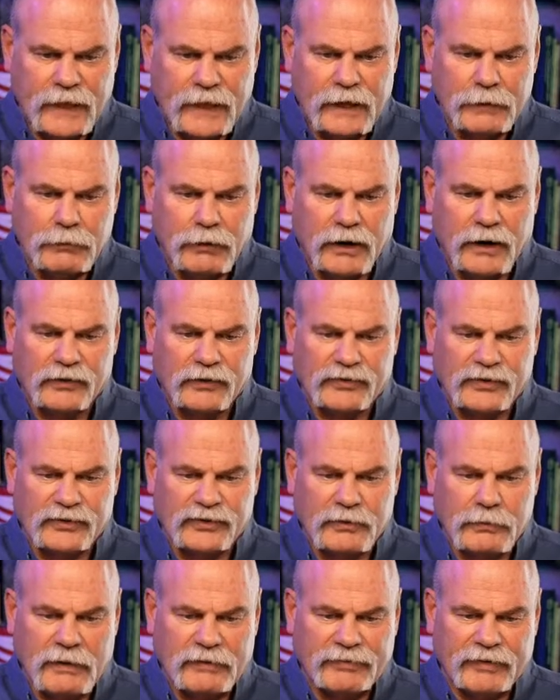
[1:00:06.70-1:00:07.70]
Ed Mahern
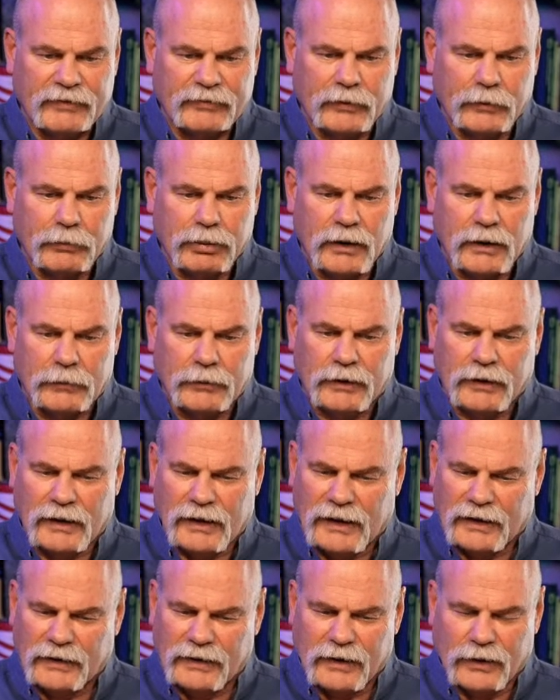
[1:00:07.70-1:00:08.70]
says, you're my favorite plumber.
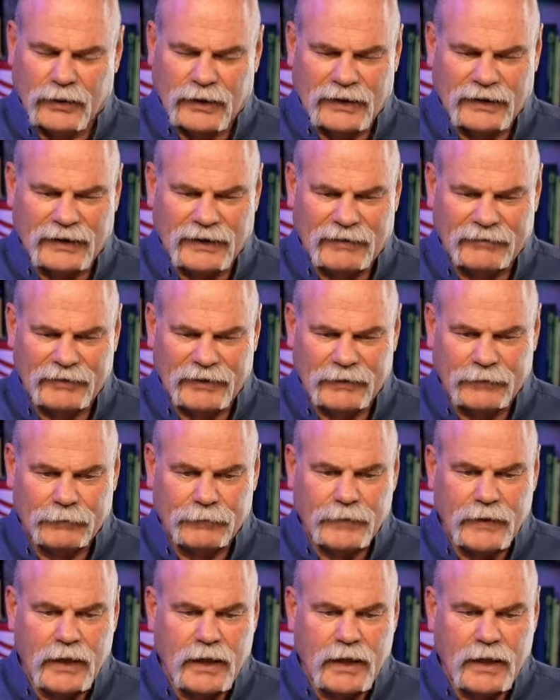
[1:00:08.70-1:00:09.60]
I know, I love it.